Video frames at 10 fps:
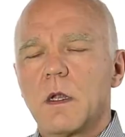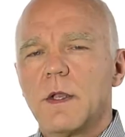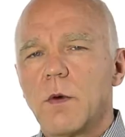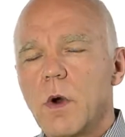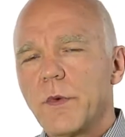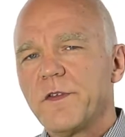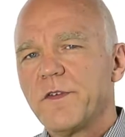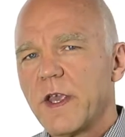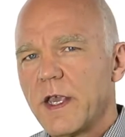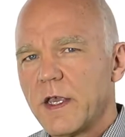Now, what we
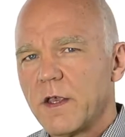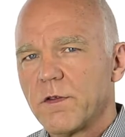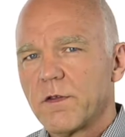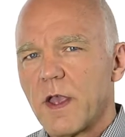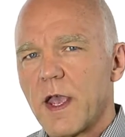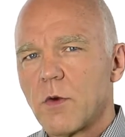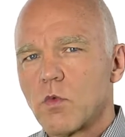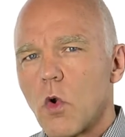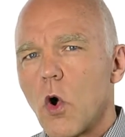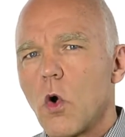see is a
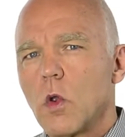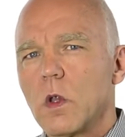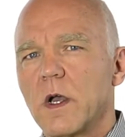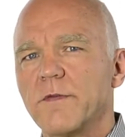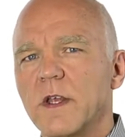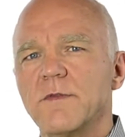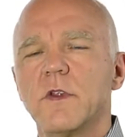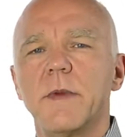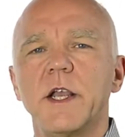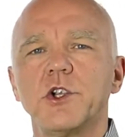role of
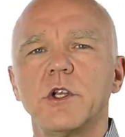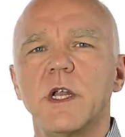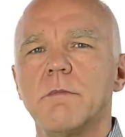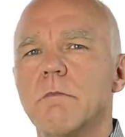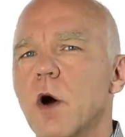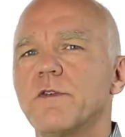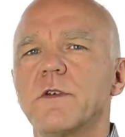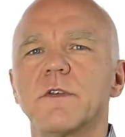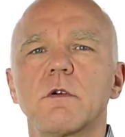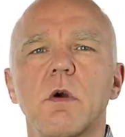inflammation in most
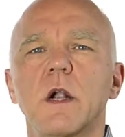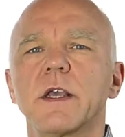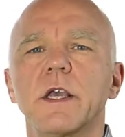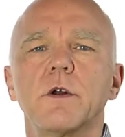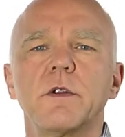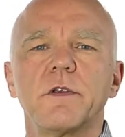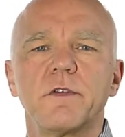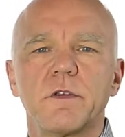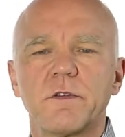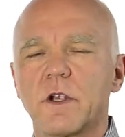of the chronic
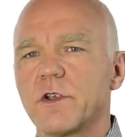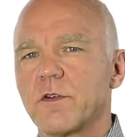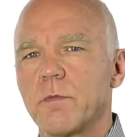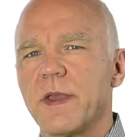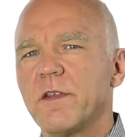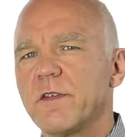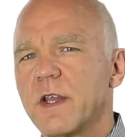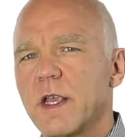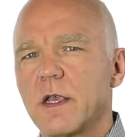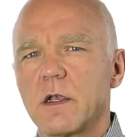illnesses, such as
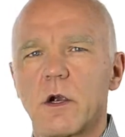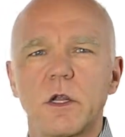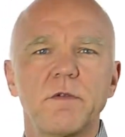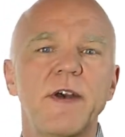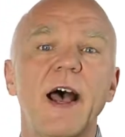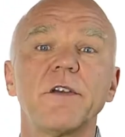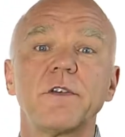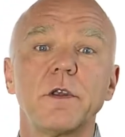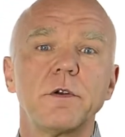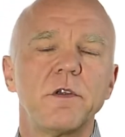obesity,
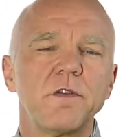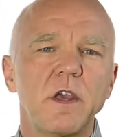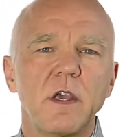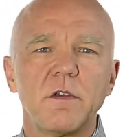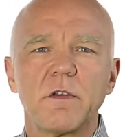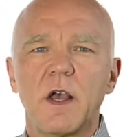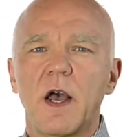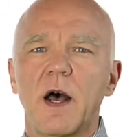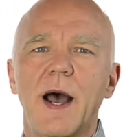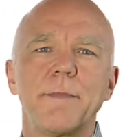cardiovascular disease,
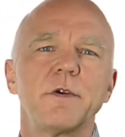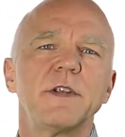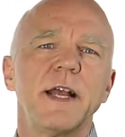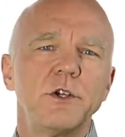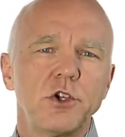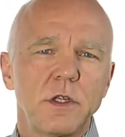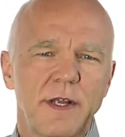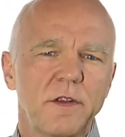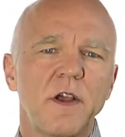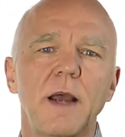hypertension,
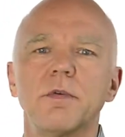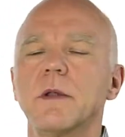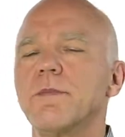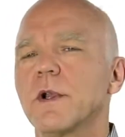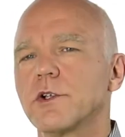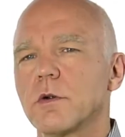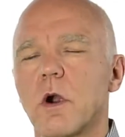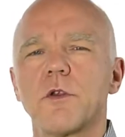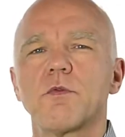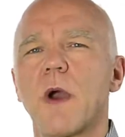that is high blood pressure,
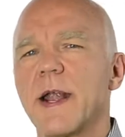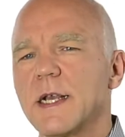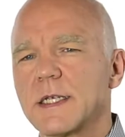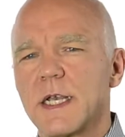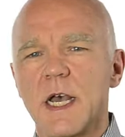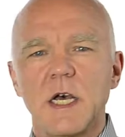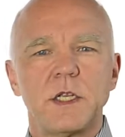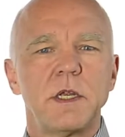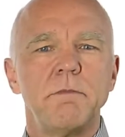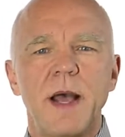arthritis,
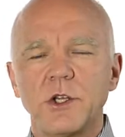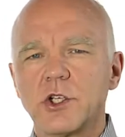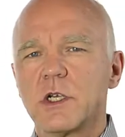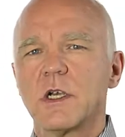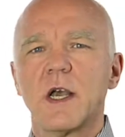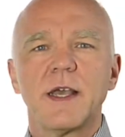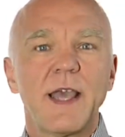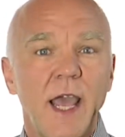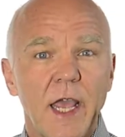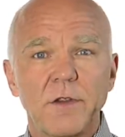dementia,
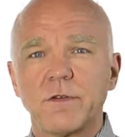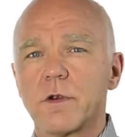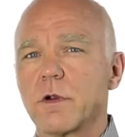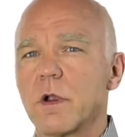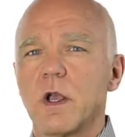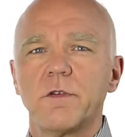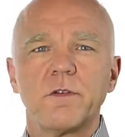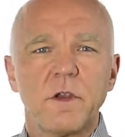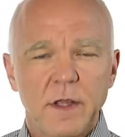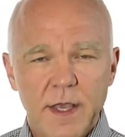cancer,
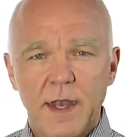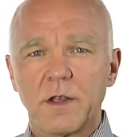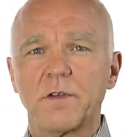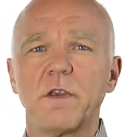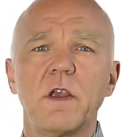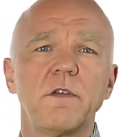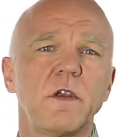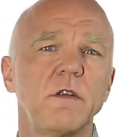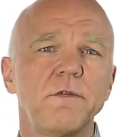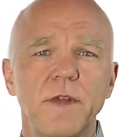celiac
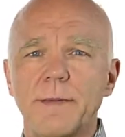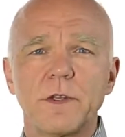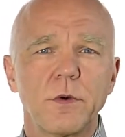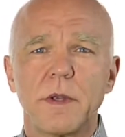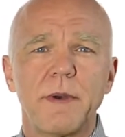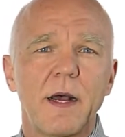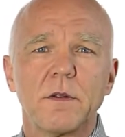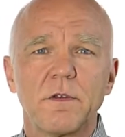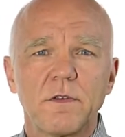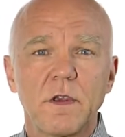disease, inflammatory
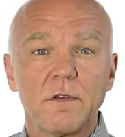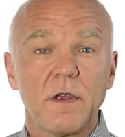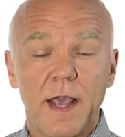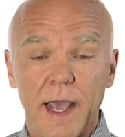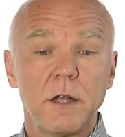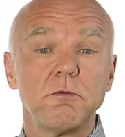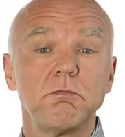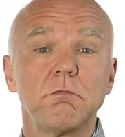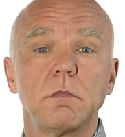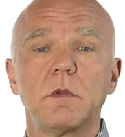bowel disease, and
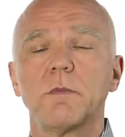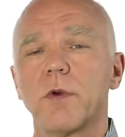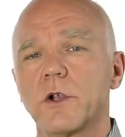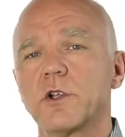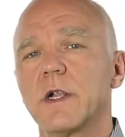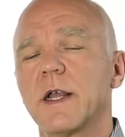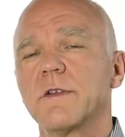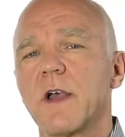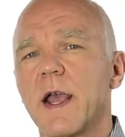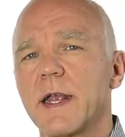depression and
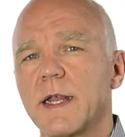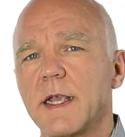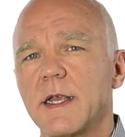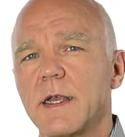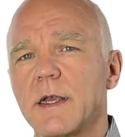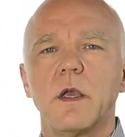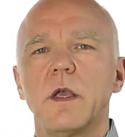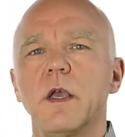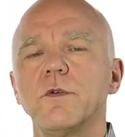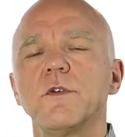anxiety.
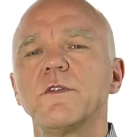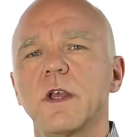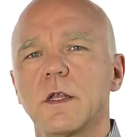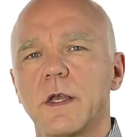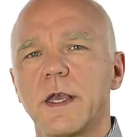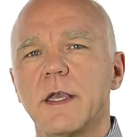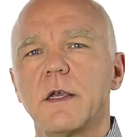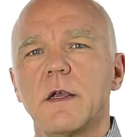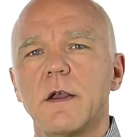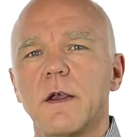Interestingly,
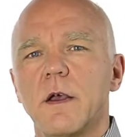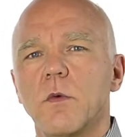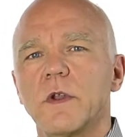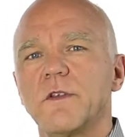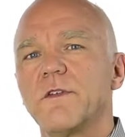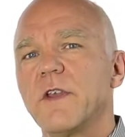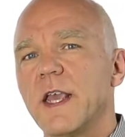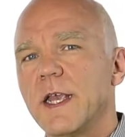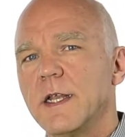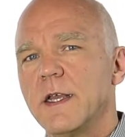what is
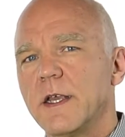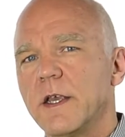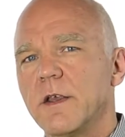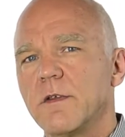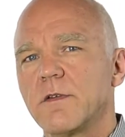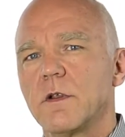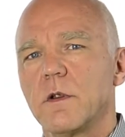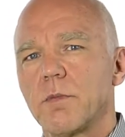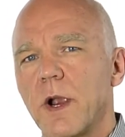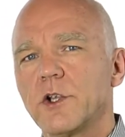seen is
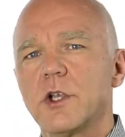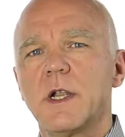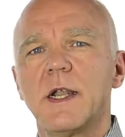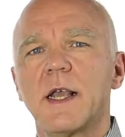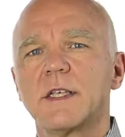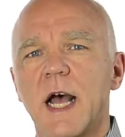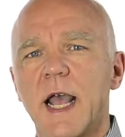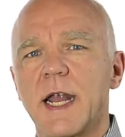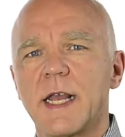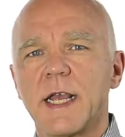depression and
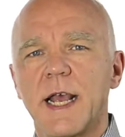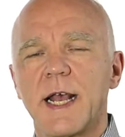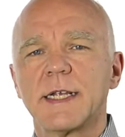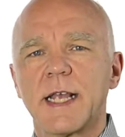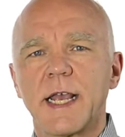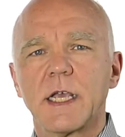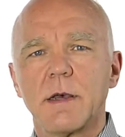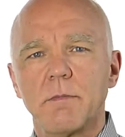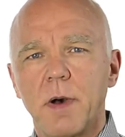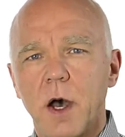anxiety as a
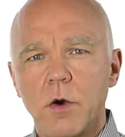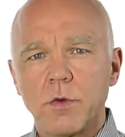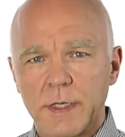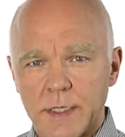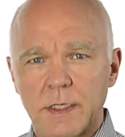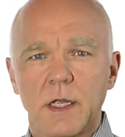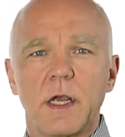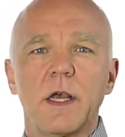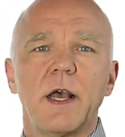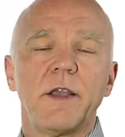component,
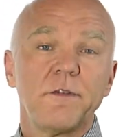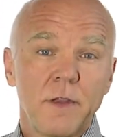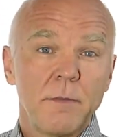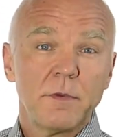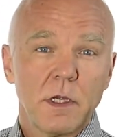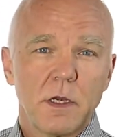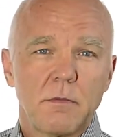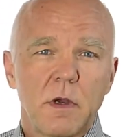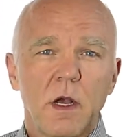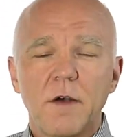a
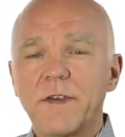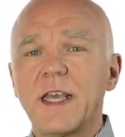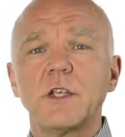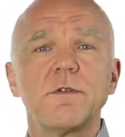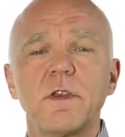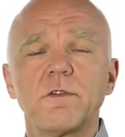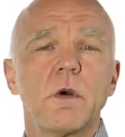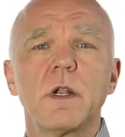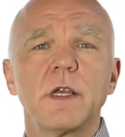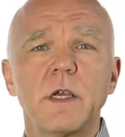symptom of each of these
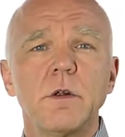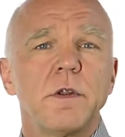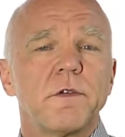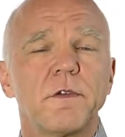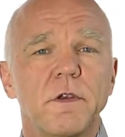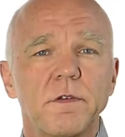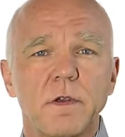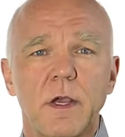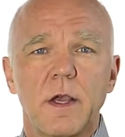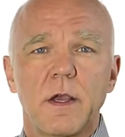chronic illnesses.